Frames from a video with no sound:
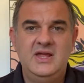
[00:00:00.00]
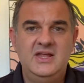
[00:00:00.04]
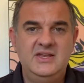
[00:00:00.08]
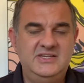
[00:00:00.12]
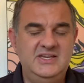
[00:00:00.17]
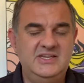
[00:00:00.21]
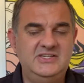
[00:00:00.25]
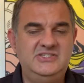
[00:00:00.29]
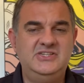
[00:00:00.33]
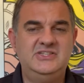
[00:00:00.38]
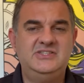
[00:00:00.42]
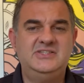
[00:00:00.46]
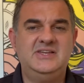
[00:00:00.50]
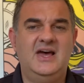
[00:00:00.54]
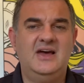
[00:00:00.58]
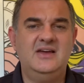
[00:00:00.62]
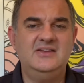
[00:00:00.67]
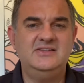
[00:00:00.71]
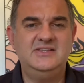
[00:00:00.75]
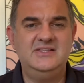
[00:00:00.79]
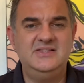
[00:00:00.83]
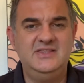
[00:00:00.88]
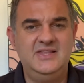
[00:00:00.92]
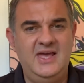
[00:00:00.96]

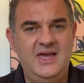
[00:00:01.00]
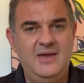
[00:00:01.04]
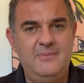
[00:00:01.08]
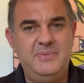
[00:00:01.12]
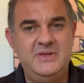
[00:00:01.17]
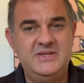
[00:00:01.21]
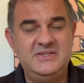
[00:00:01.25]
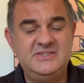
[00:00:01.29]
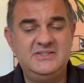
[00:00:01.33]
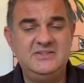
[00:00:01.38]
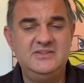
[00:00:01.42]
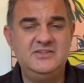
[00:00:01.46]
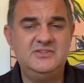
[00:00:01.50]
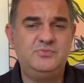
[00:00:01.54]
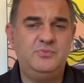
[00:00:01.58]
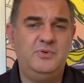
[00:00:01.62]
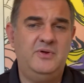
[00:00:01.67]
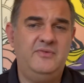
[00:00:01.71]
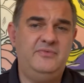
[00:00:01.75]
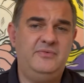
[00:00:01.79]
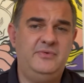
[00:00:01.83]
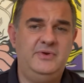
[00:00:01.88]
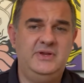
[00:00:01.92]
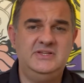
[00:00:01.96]
digitizing their business,
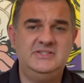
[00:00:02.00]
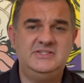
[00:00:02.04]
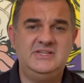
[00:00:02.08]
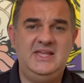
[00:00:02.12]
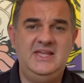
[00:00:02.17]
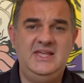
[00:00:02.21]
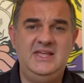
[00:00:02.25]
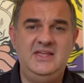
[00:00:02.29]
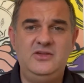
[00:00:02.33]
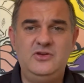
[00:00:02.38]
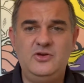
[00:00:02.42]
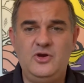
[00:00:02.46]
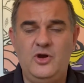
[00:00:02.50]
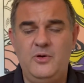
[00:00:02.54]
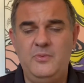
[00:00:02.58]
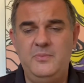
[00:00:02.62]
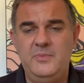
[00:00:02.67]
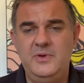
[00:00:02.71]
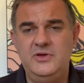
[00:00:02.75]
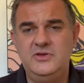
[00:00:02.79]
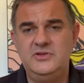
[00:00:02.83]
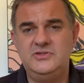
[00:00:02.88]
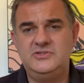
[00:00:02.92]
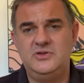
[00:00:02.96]
whether it's
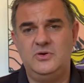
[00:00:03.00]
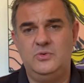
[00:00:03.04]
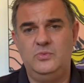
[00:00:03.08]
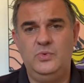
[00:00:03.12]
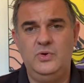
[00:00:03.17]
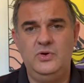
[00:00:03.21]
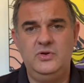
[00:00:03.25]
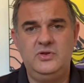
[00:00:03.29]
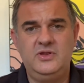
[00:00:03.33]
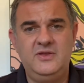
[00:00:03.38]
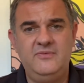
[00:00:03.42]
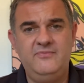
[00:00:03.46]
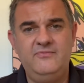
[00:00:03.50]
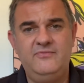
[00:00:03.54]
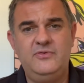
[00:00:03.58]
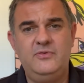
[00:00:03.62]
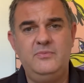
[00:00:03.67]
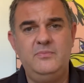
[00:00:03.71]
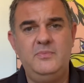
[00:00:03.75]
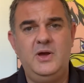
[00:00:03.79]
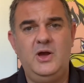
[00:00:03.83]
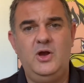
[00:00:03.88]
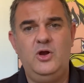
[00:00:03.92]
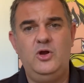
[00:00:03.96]
e-commerce or working
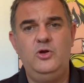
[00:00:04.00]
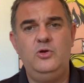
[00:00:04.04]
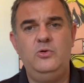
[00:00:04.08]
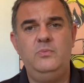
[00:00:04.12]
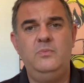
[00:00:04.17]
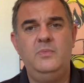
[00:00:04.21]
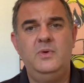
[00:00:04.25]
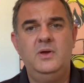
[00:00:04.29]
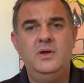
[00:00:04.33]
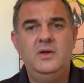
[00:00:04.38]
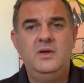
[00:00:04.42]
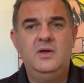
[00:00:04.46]
from home.